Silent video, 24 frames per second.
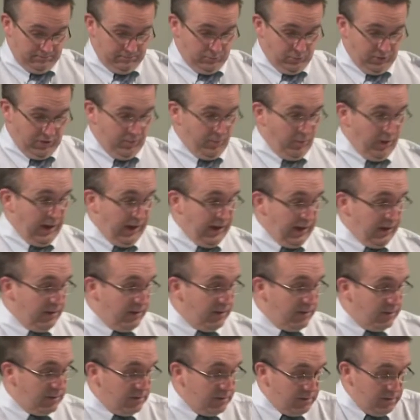one of my
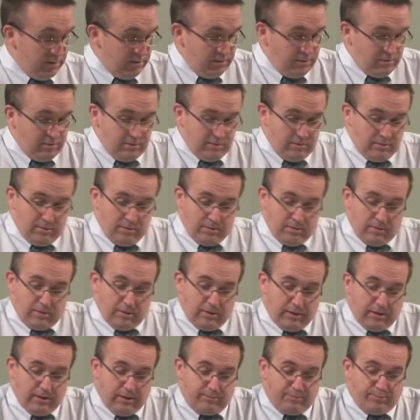
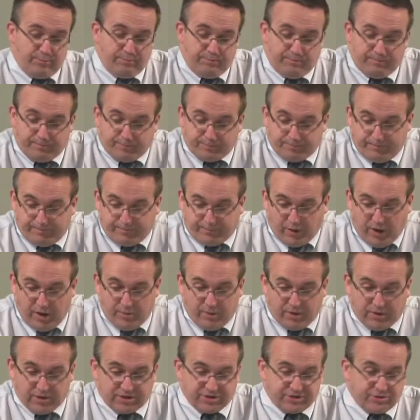prime
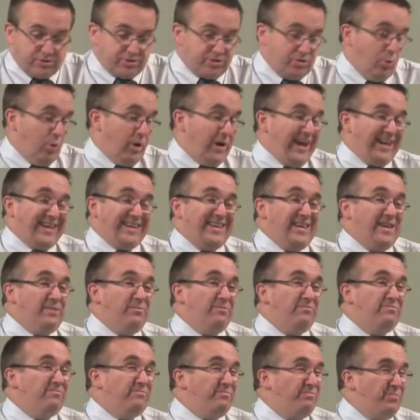ministers, the one I
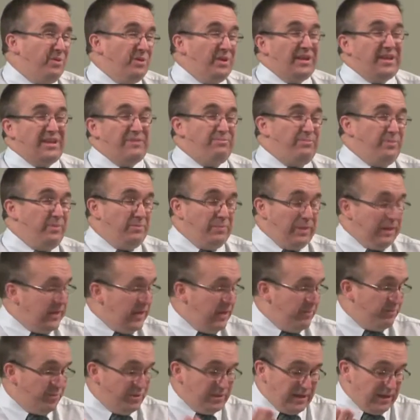
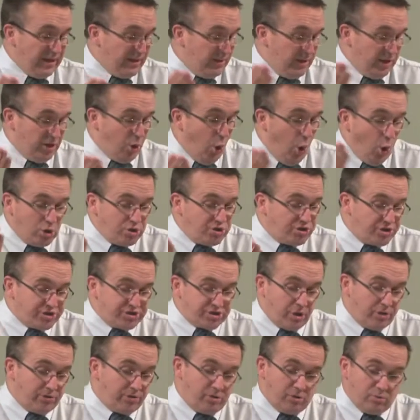became politically
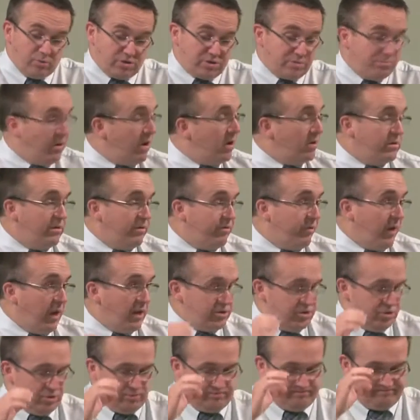conscious under, was Margaret
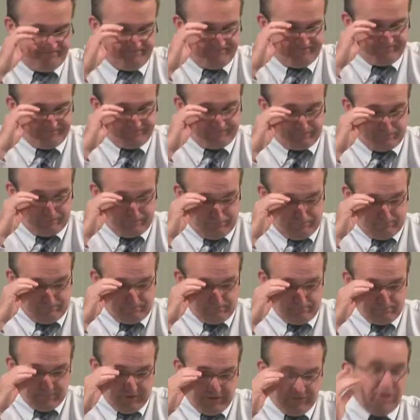Thatcher.
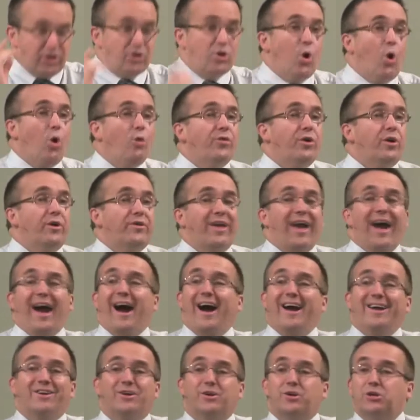They called her the
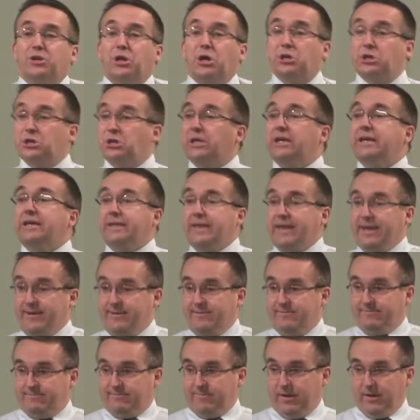Iron Lady.
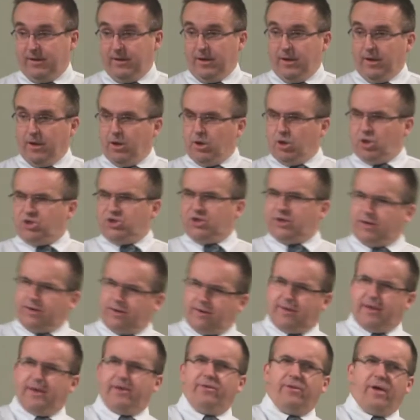She didn't
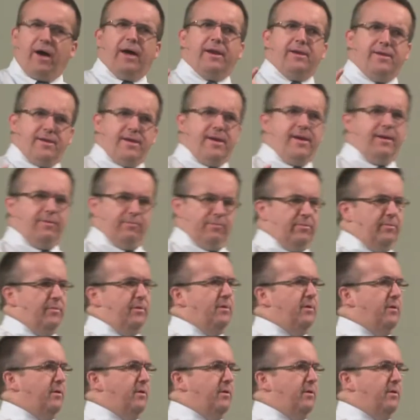get that name